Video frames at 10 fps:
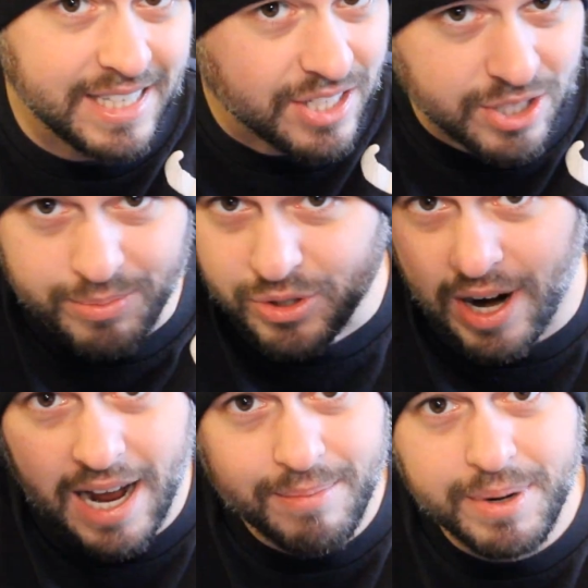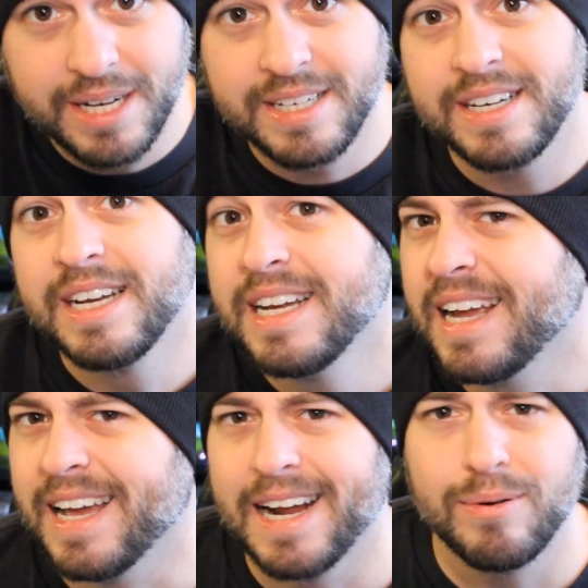hit the subscribe button
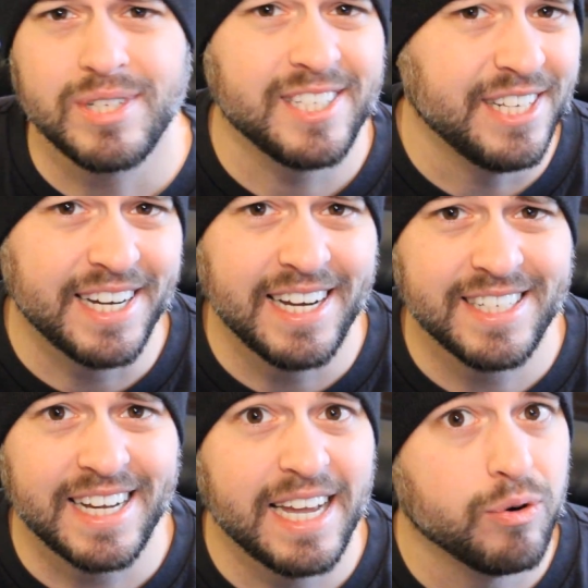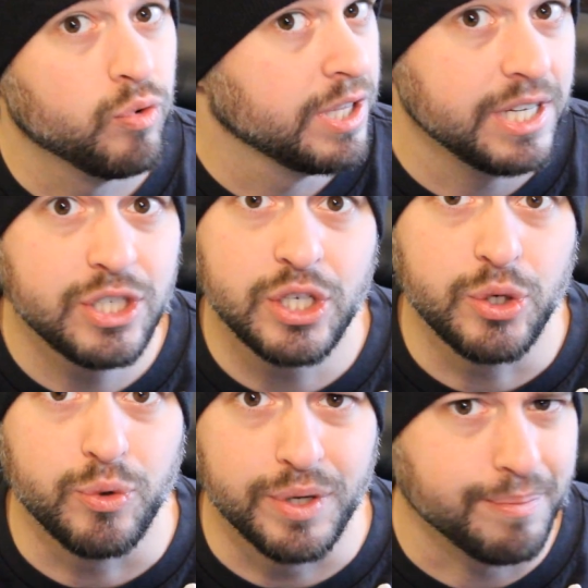and I will see you guys again really
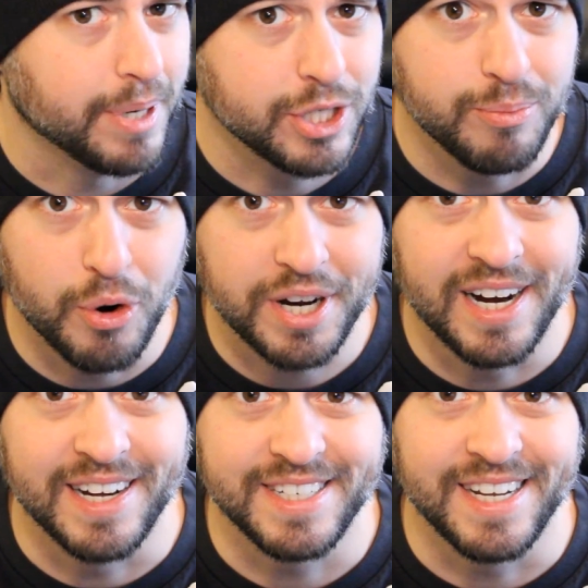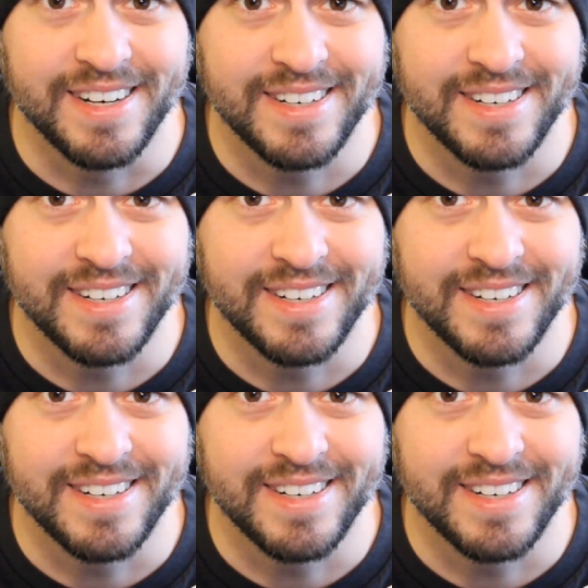soon with much more content.